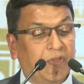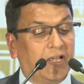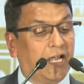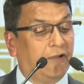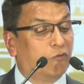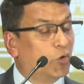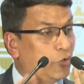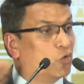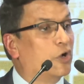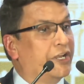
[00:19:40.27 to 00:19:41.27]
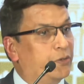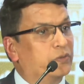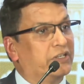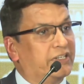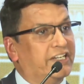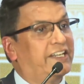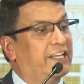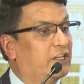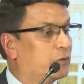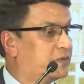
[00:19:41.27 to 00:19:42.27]
I won't go into the
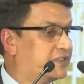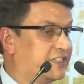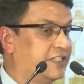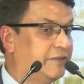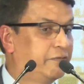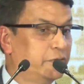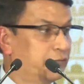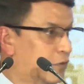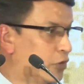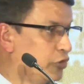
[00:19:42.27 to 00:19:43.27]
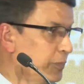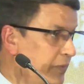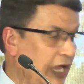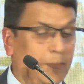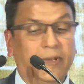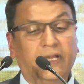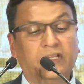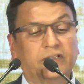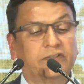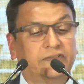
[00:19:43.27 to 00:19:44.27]
detail of the study for the want of timing
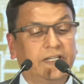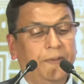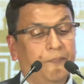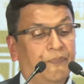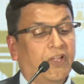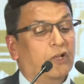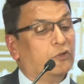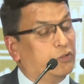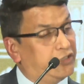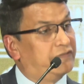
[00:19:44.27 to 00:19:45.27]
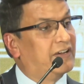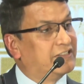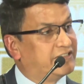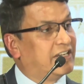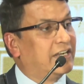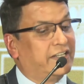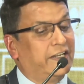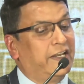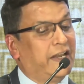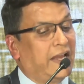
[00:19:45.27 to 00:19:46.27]
in this thing. So this was started
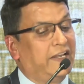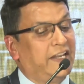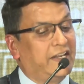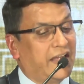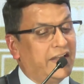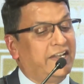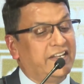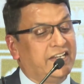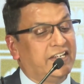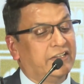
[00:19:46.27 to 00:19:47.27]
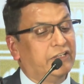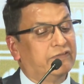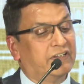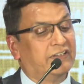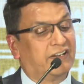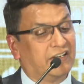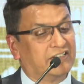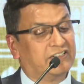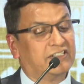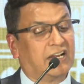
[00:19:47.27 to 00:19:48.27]
in 1998. This was a
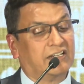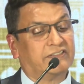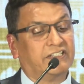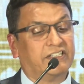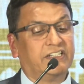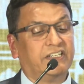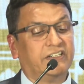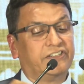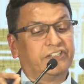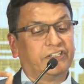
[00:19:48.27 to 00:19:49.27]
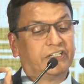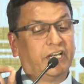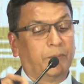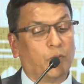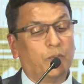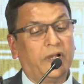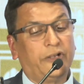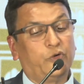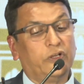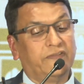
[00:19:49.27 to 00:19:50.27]
cluster RCT initiated in Mumbai
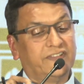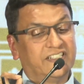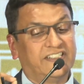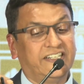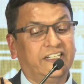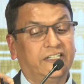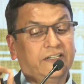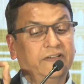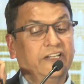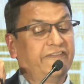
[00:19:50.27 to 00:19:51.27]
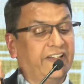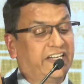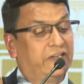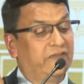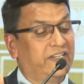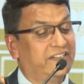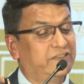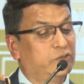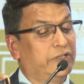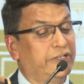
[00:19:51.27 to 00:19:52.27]
to investigate their effectiveness
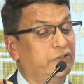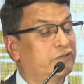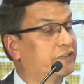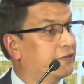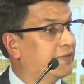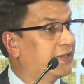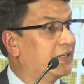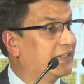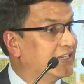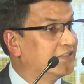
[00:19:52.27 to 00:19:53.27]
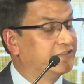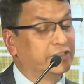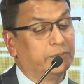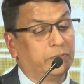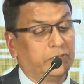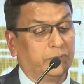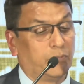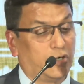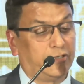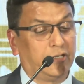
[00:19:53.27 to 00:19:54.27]
to reduce cervical cancer
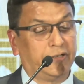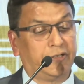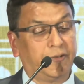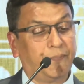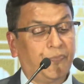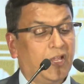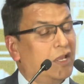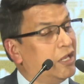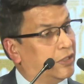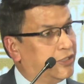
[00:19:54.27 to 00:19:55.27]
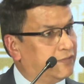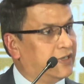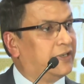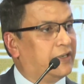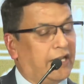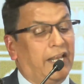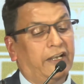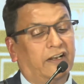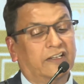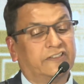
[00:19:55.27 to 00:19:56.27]
mortality. There were 10
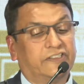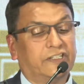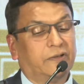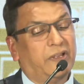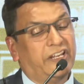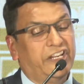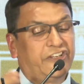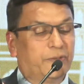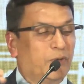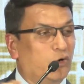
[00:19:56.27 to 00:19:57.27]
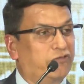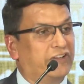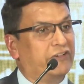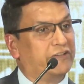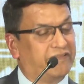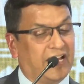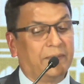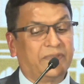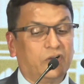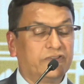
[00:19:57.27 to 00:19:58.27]
clusters, each about
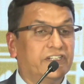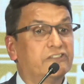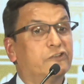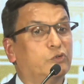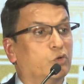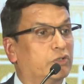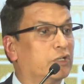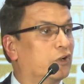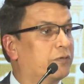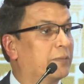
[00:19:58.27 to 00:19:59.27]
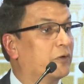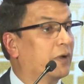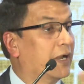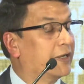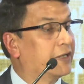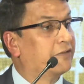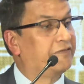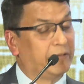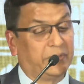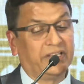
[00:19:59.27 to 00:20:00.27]
75,000, so total of about
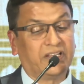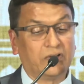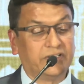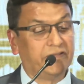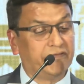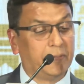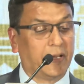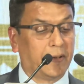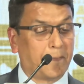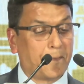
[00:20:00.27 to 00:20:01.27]
150,000 women.